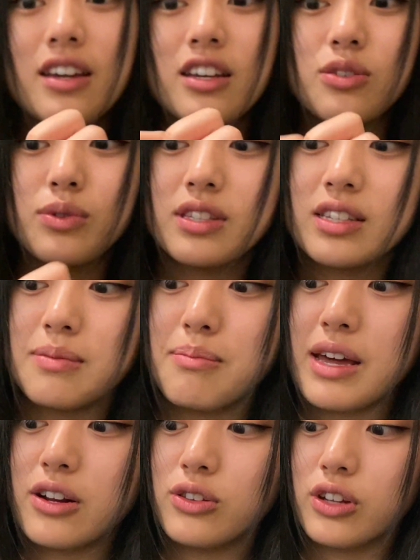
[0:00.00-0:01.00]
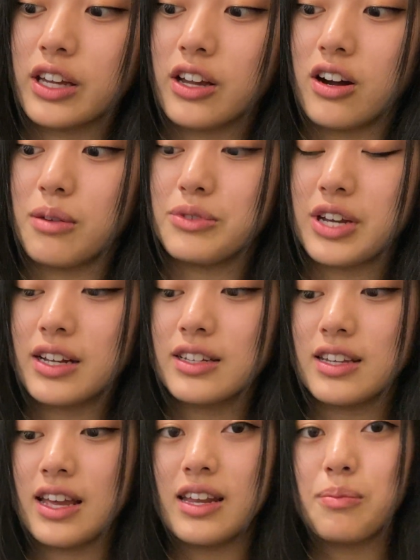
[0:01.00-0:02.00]
So it's this metal looking
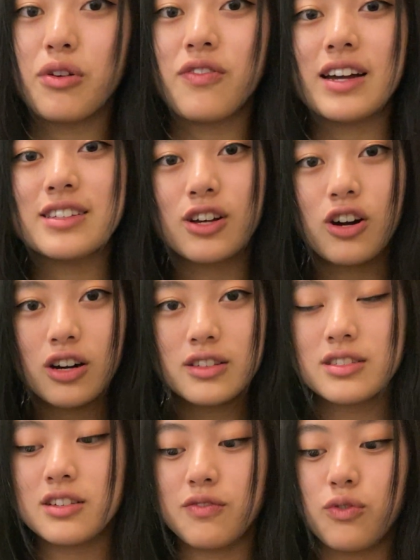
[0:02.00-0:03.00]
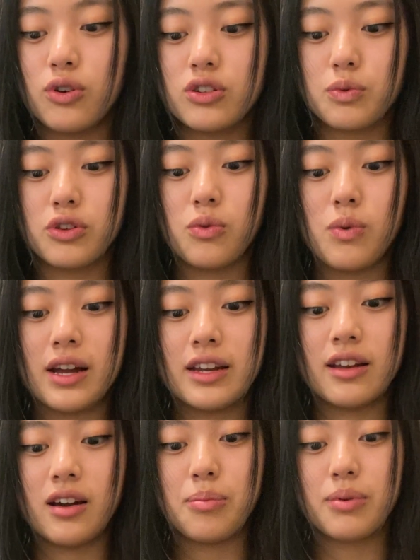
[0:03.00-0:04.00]
object, and it provides a constant force when you wind
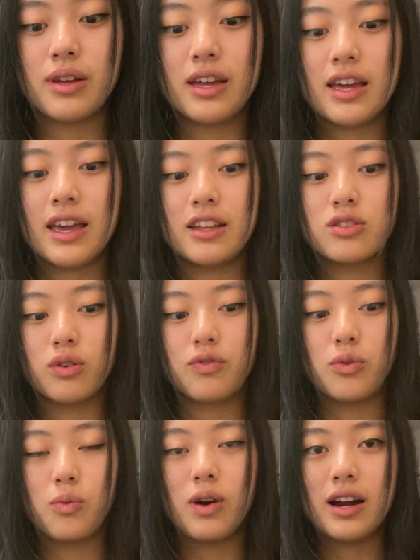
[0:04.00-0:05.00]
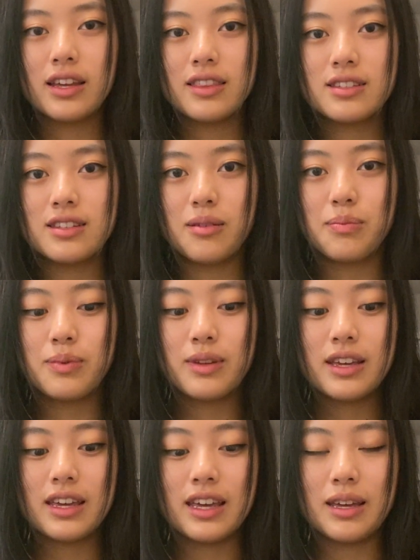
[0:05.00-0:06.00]
it up. And so if you wind this up,
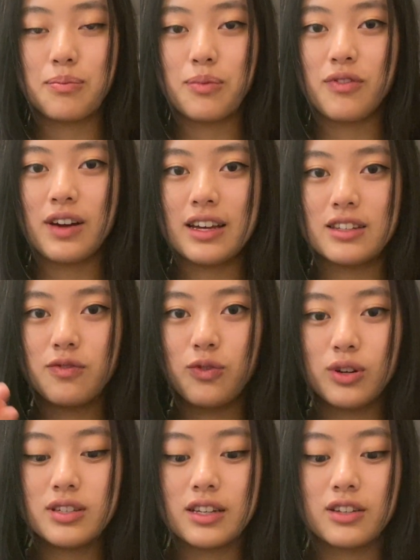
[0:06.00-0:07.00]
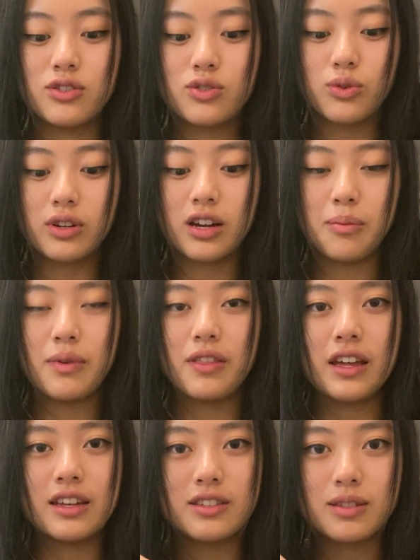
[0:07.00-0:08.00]
it provides force that is stored up
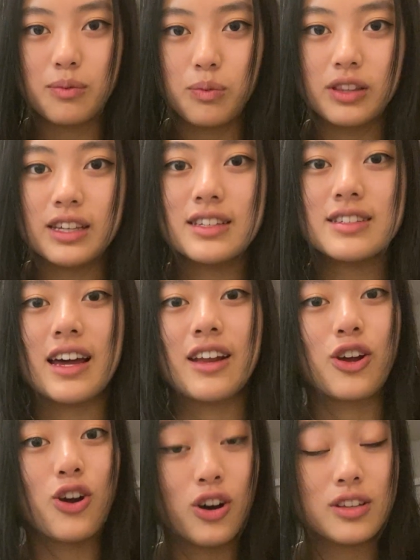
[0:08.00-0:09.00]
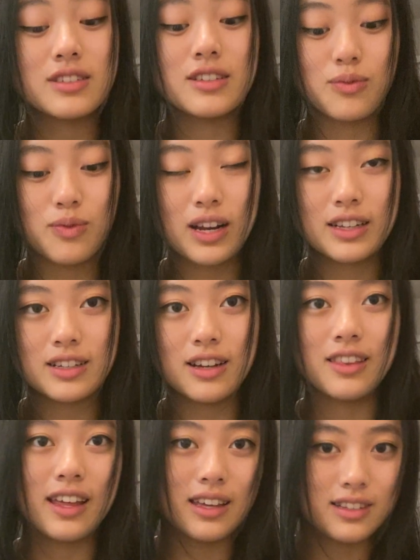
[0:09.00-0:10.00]
that is released at a constant rate,
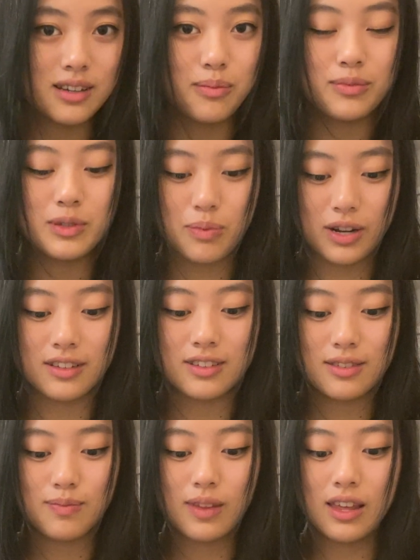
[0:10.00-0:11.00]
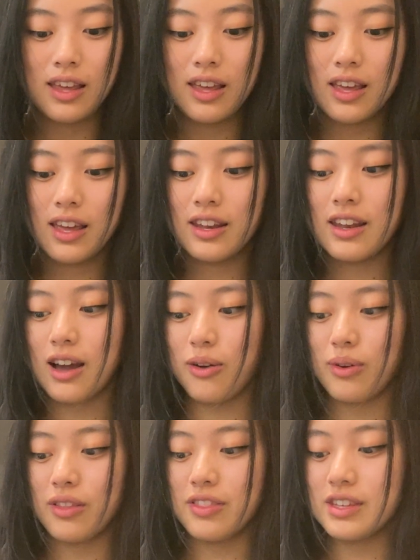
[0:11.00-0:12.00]
unlike some springs.
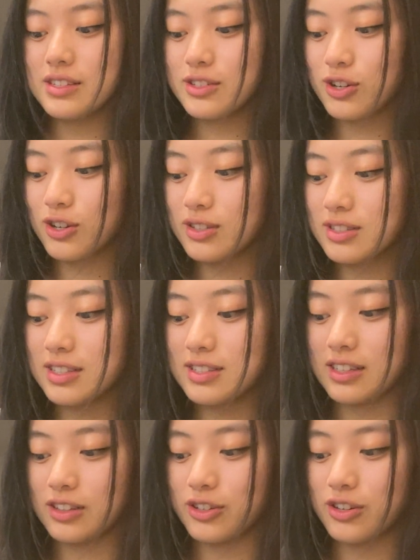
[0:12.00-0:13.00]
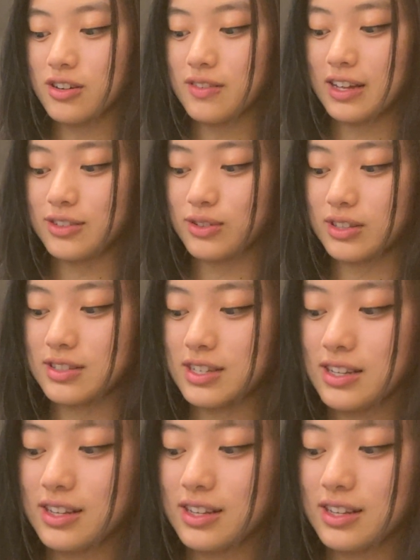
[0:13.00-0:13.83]
Now, this turns the cylinder, as you can see,